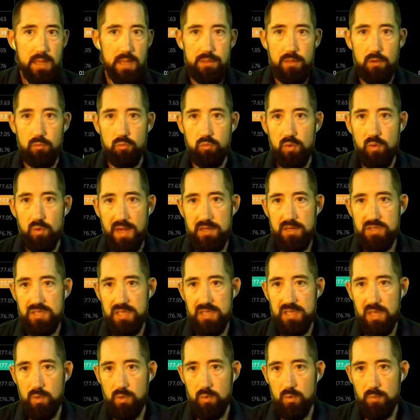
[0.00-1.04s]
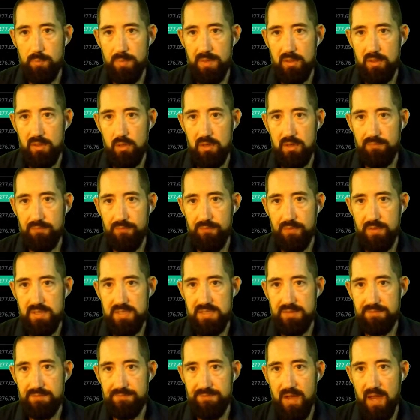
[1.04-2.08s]
The range that we would be looking for this
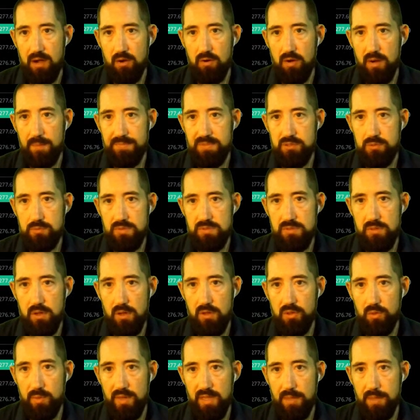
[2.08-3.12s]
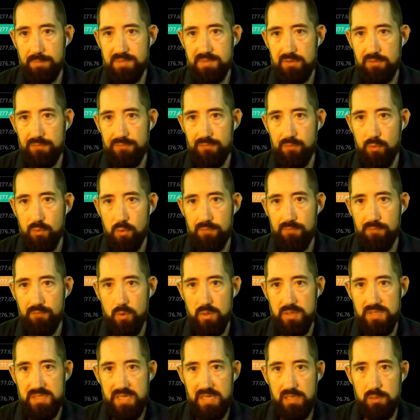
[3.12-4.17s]
to fire up to is all the way up to the
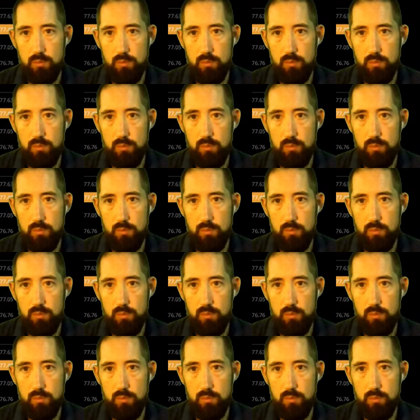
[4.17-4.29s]
414,